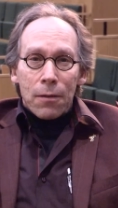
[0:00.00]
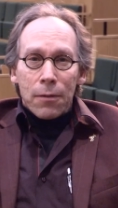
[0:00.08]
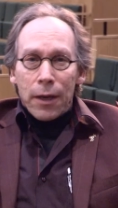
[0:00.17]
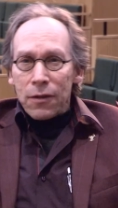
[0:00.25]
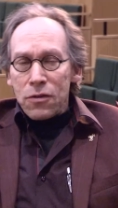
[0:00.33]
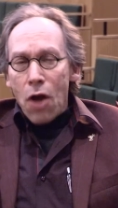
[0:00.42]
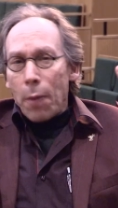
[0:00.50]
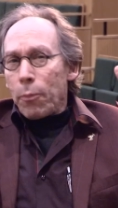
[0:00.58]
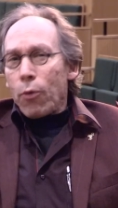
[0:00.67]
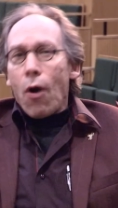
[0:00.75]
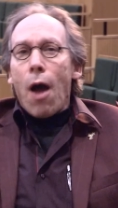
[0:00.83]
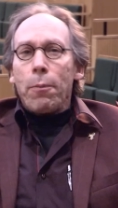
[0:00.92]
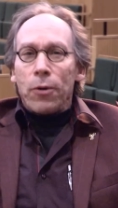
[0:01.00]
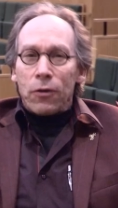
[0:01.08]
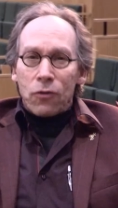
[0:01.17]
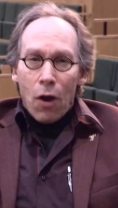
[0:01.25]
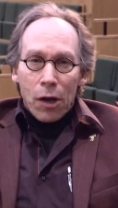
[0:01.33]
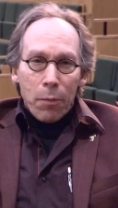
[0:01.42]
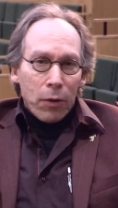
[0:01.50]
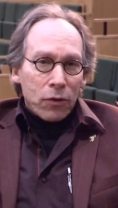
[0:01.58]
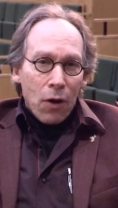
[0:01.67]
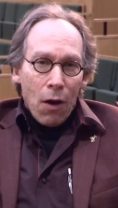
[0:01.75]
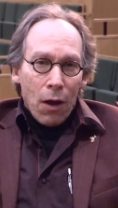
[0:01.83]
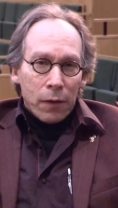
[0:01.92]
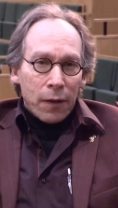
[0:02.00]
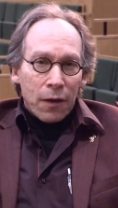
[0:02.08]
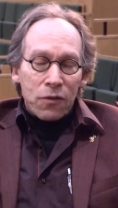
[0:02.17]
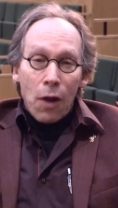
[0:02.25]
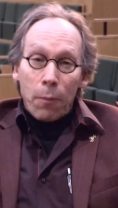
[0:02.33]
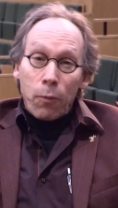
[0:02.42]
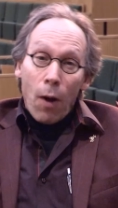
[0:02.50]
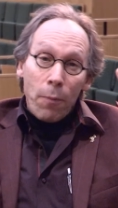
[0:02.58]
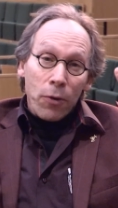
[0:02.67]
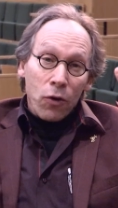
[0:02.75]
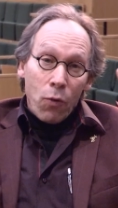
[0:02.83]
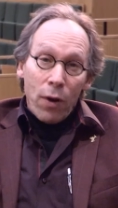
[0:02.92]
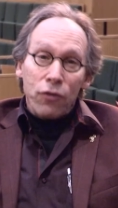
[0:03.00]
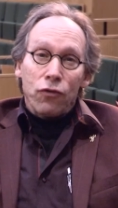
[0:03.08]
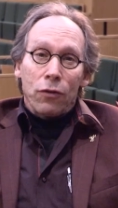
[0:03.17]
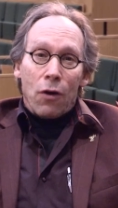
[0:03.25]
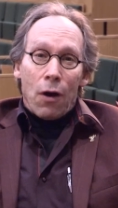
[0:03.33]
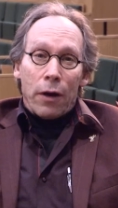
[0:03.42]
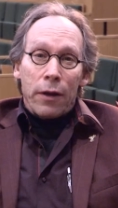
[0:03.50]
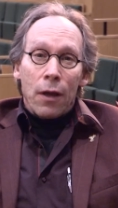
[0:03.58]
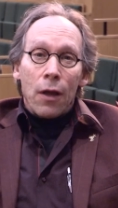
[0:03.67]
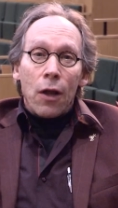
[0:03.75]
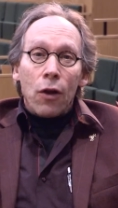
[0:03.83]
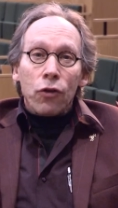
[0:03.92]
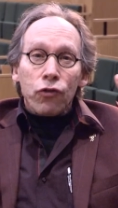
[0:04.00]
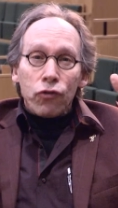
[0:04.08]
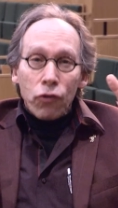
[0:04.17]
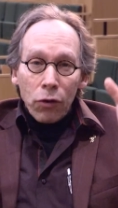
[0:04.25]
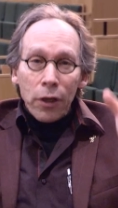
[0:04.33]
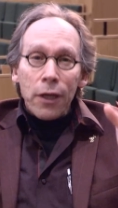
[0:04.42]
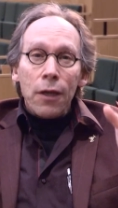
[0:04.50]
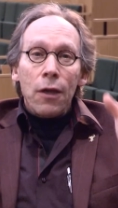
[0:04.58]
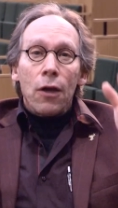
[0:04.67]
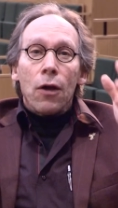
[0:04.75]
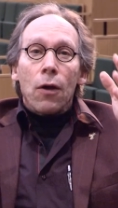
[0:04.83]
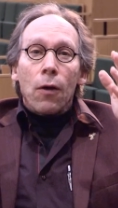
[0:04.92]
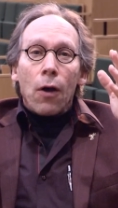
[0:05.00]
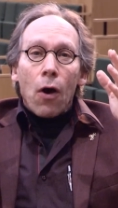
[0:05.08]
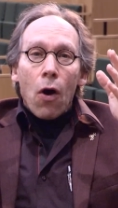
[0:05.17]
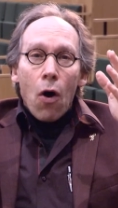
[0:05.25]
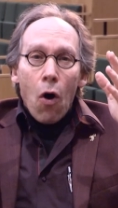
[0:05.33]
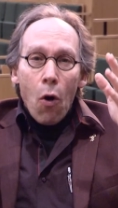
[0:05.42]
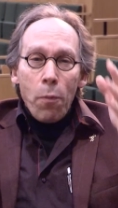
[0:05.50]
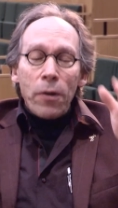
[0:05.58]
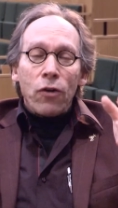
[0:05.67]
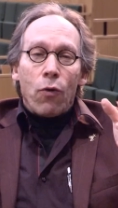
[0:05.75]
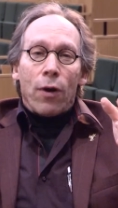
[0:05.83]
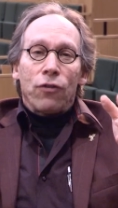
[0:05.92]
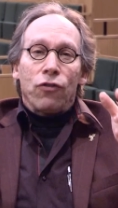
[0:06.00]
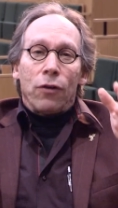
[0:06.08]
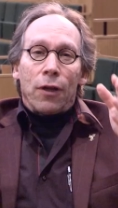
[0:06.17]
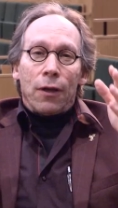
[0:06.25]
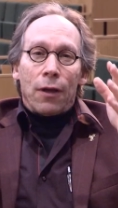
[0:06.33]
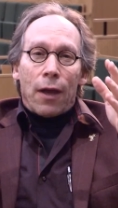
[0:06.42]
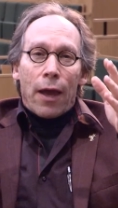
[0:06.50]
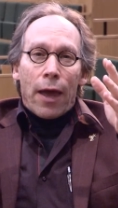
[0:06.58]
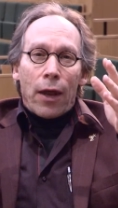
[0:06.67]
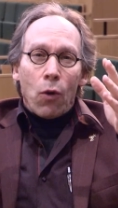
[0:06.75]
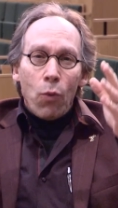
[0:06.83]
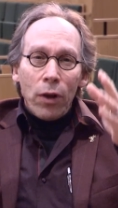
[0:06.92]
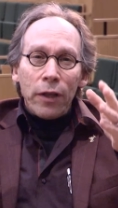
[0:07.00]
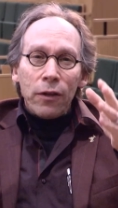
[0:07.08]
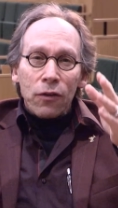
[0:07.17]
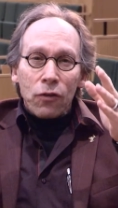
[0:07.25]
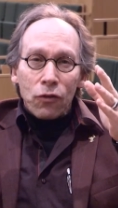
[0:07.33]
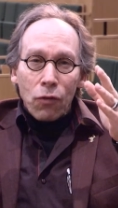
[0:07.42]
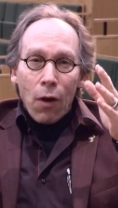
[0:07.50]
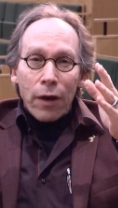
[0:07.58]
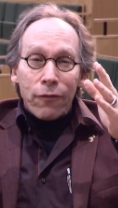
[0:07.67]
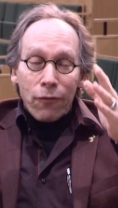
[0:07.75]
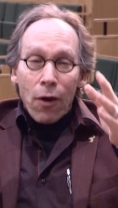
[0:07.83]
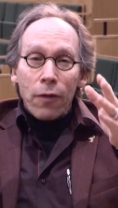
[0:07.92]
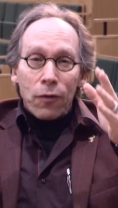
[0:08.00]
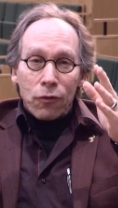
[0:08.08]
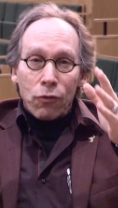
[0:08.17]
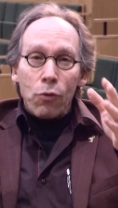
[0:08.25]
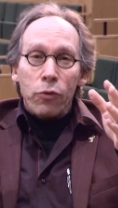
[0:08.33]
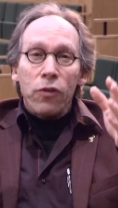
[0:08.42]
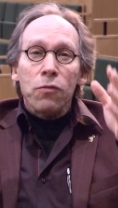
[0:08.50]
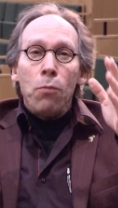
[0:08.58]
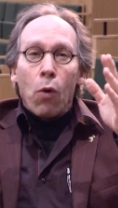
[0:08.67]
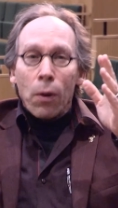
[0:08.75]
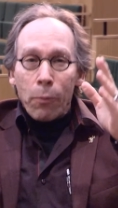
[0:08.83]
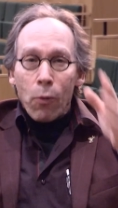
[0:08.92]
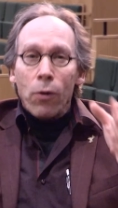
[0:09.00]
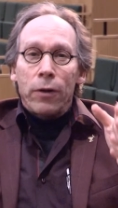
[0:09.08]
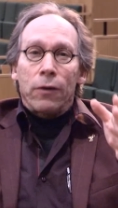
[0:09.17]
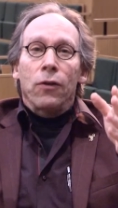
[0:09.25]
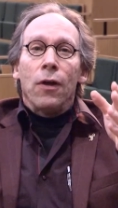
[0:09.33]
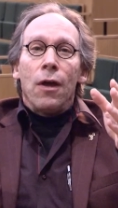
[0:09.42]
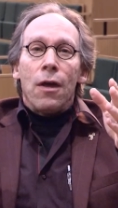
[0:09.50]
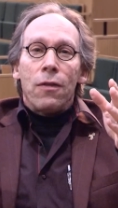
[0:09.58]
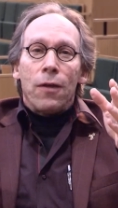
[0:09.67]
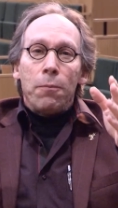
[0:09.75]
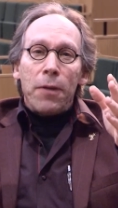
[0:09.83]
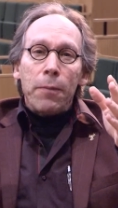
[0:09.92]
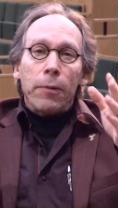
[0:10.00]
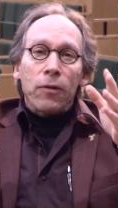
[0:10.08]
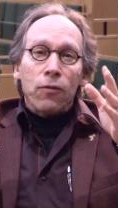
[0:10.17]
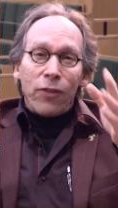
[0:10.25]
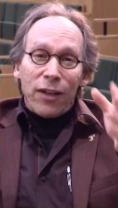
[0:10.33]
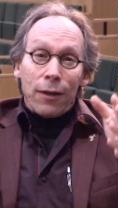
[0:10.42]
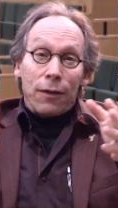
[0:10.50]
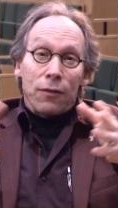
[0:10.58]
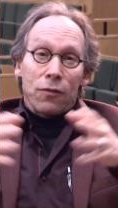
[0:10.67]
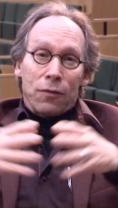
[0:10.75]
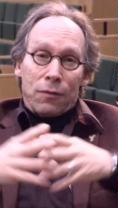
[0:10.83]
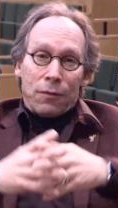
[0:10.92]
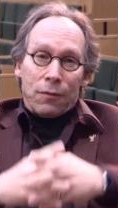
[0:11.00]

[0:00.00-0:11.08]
That it's not proper to talk about God, that it's not proper to question God. Surely, open questioning and a willingness to try and find the truth is more important than people's feelings.